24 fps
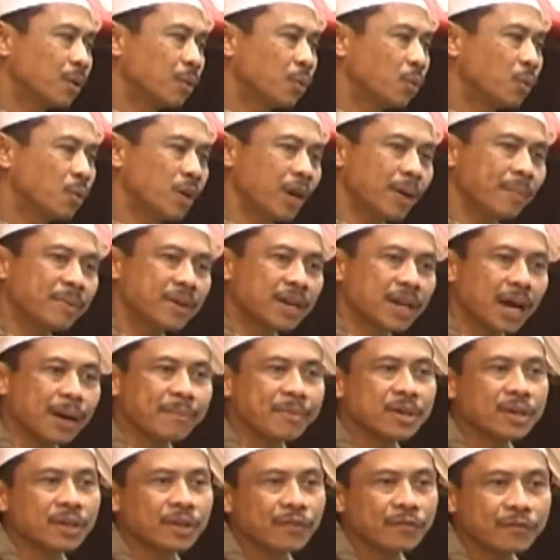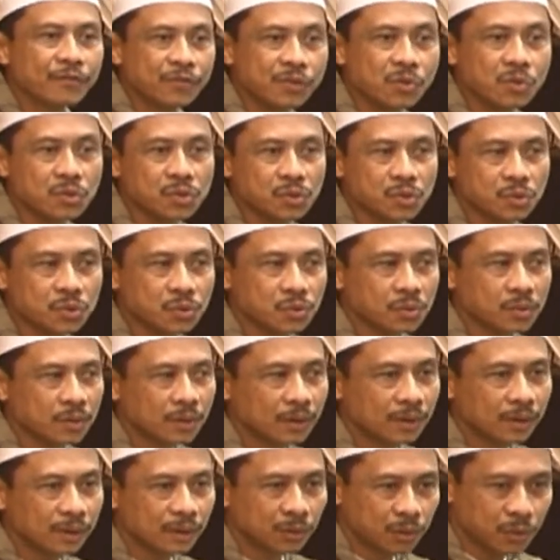we are becoming confused
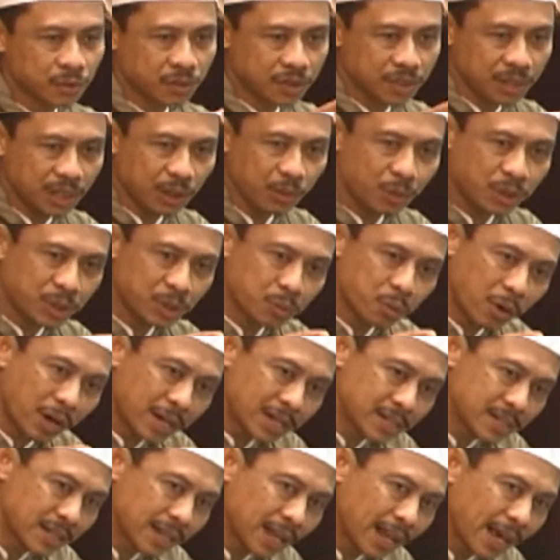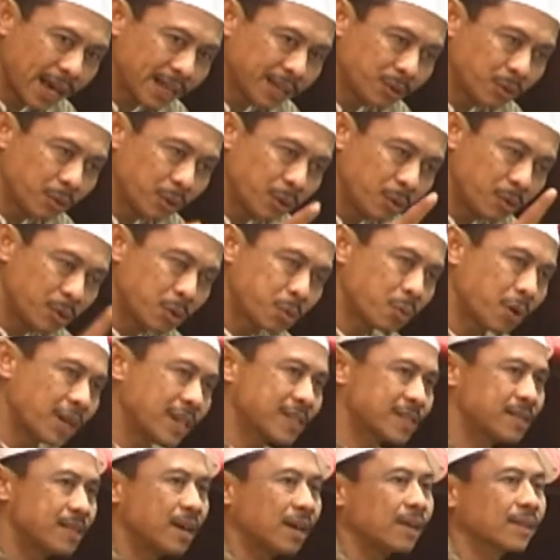to see which one is light and which one
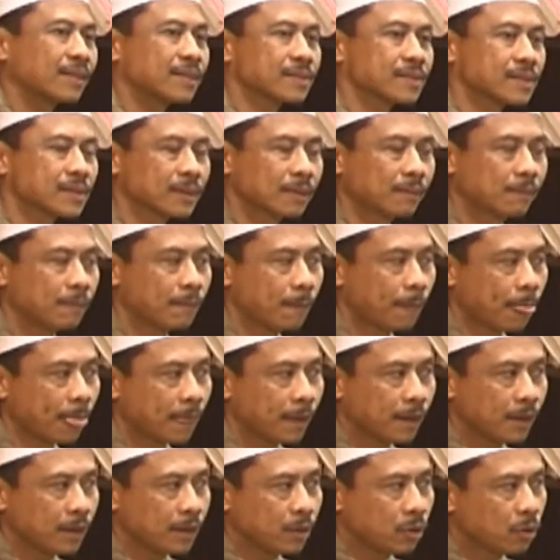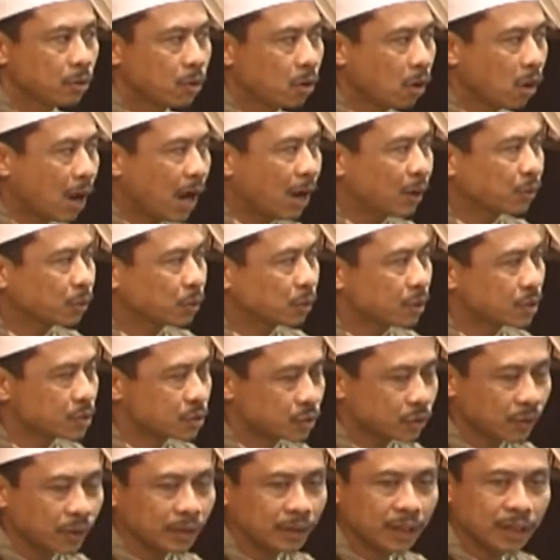is darkness. You go out to the
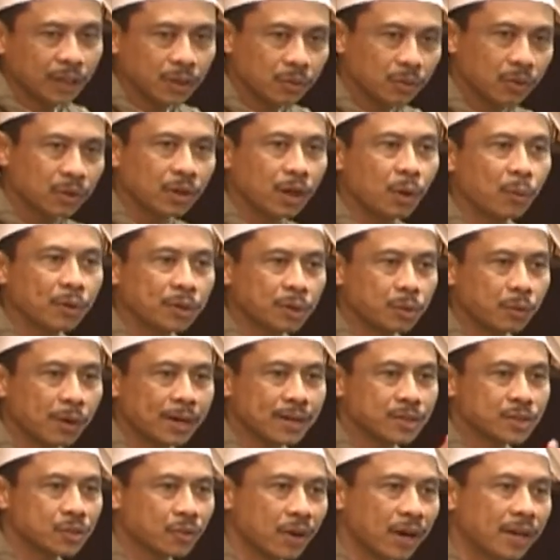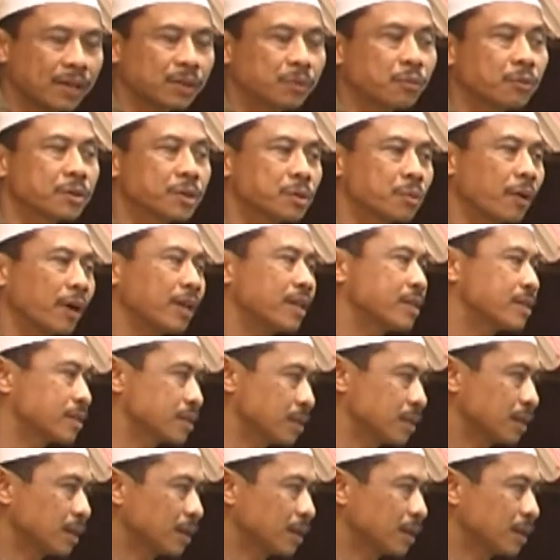street and you don't know which one is right, which one is,